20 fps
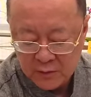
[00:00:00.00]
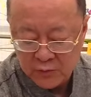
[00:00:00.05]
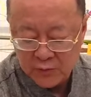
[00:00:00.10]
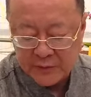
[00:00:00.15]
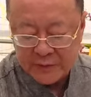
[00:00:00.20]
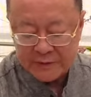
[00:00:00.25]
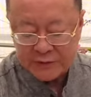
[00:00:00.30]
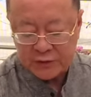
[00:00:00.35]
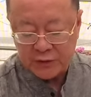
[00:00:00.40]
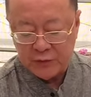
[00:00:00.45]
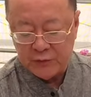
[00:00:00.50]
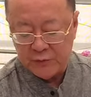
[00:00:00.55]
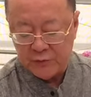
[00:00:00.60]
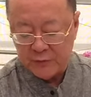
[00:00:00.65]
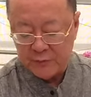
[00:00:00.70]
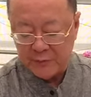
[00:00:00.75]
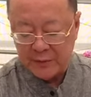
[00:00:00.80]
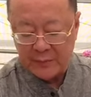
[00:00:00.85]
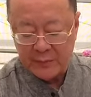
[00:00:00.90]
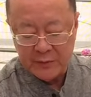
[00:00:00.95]
rescue.
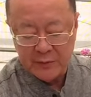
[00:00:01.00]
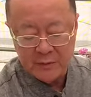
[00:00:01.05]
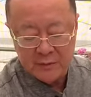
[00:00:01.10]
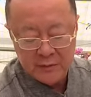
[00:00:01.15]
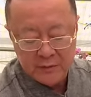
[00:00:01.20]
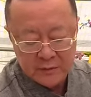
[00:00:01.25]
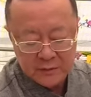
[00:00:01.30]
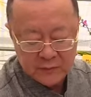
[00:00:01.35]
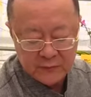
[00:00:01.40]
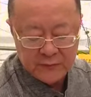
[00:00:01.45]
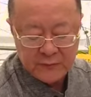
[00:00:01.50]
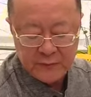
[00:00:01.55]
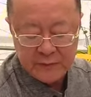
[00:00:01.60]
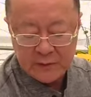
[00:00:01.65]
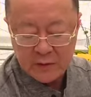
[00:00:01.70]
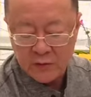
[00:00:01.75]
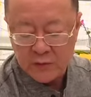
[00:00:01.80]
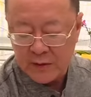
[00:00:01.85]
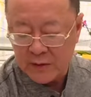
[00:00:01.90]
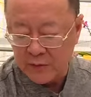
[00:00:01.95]
Remember, from the
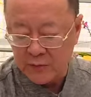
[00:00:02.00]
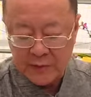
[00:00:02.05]
crown